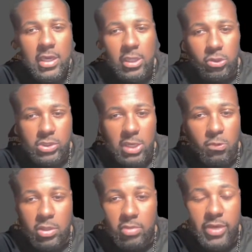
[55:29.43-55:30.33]
It looks like
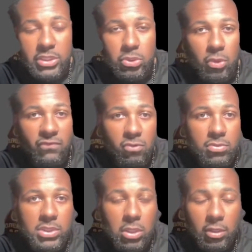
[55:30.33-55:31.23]
one of the best
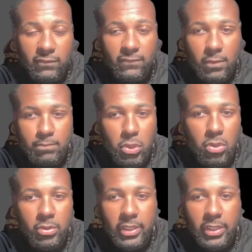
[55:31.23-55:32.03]
uniforms in all of football.